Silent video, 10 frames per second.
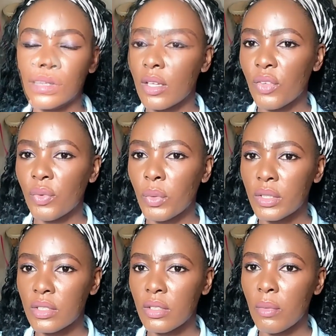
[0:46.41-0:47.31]
So if you
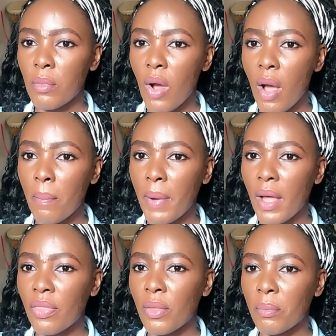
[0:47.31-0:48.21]
want to know more
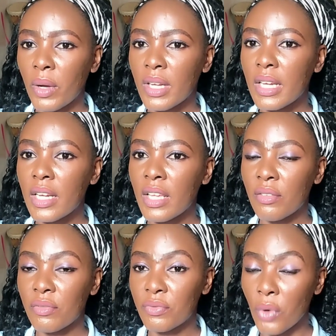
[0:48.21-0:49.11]
about the money
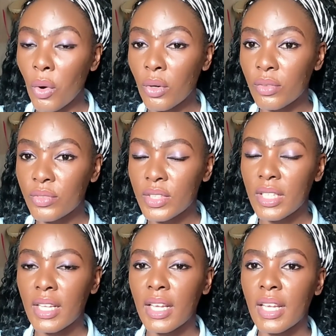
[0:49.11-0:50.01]
involved
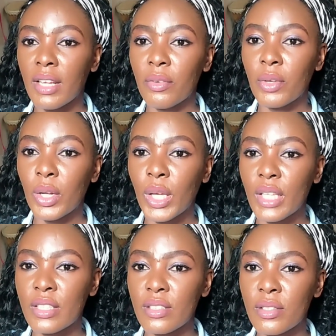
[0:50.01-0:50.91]
in
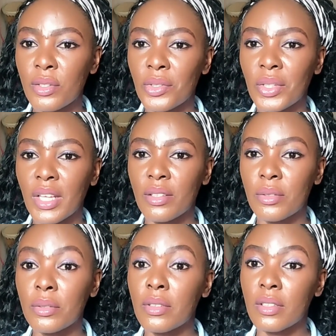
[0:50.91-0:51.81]
relocating to the UK
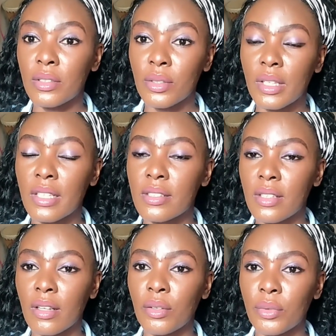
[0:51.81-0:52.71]
through the UK
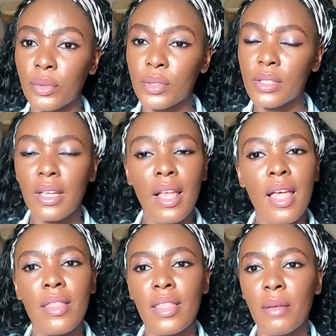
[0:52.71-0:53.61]
study route,
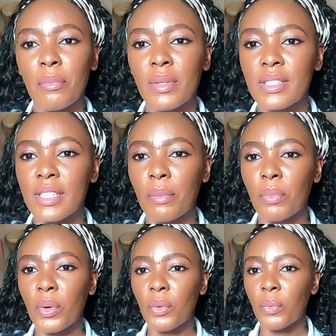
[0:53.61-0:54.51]
then please
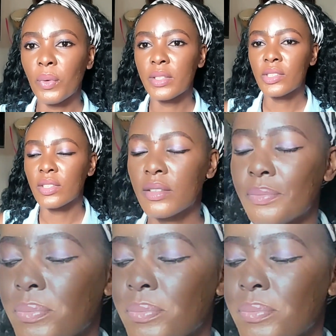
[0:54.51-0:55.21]
keep on watching.